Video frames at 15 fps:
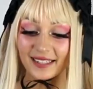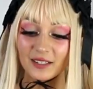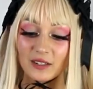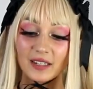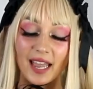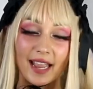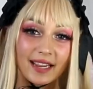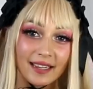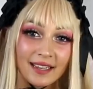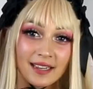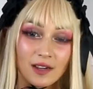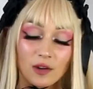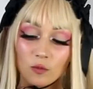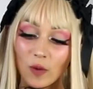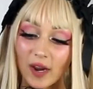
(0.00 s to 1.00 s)
and little like
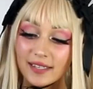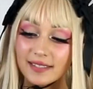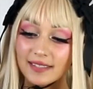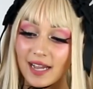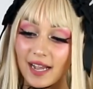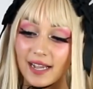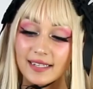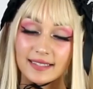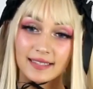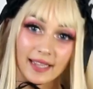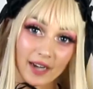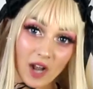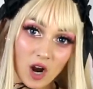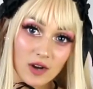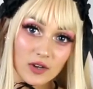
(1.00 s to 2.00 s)
waist ties
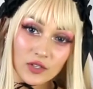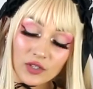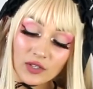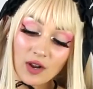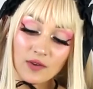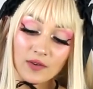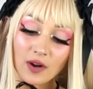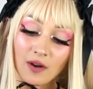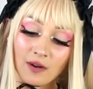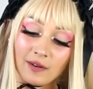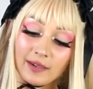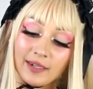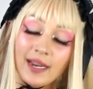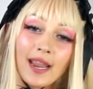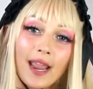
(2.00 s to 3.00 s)
that are sewn
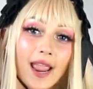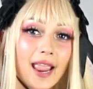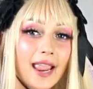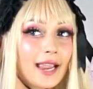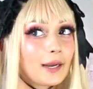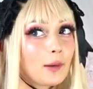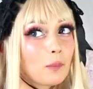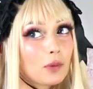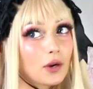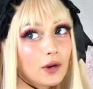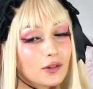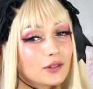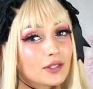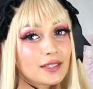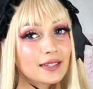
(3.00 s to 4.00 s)
on and
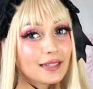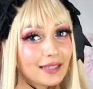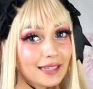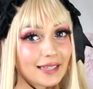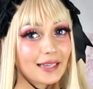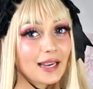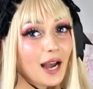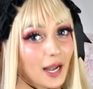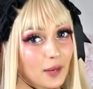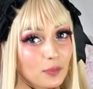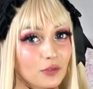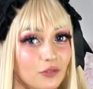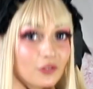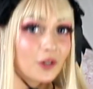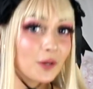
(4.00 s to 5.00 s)
personally I
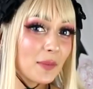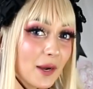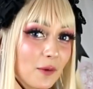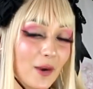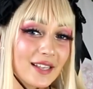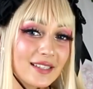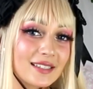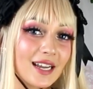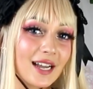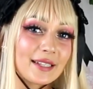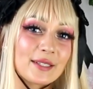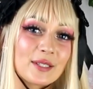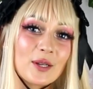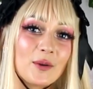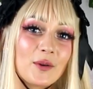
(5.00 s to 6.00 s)
prefer my waist
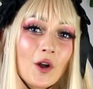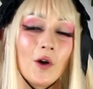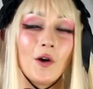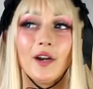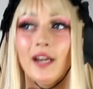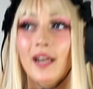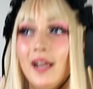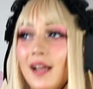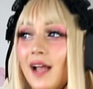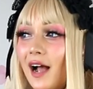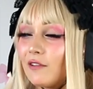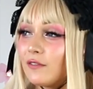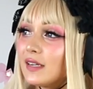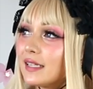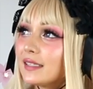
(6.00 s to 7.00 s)
ties sewn on.
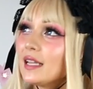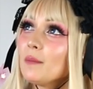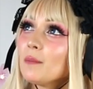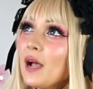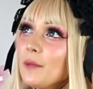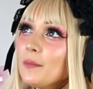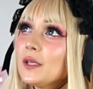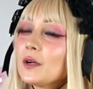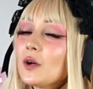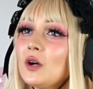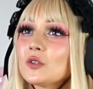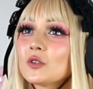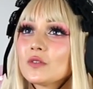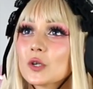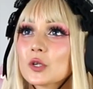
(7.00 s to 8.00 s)
I feel like that might be a
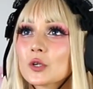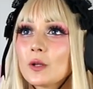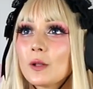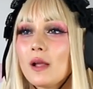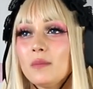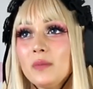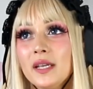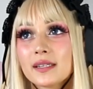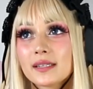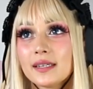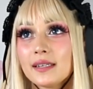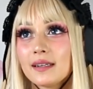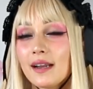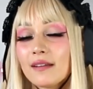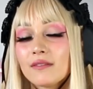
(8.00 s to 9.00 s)
controversial
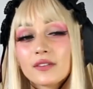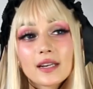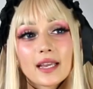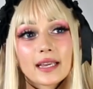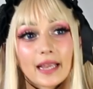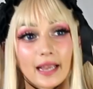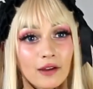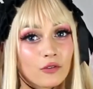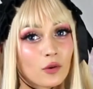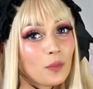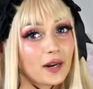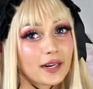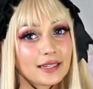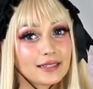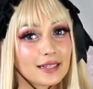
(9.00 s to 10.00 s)
opinion. I feel like
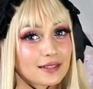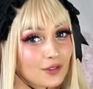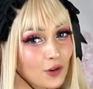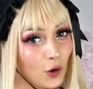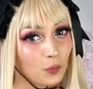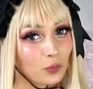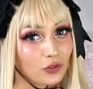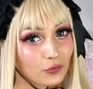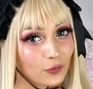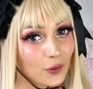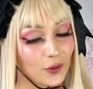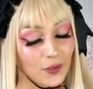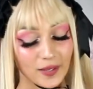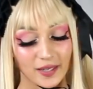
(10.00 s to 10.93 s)
everybody does not prefer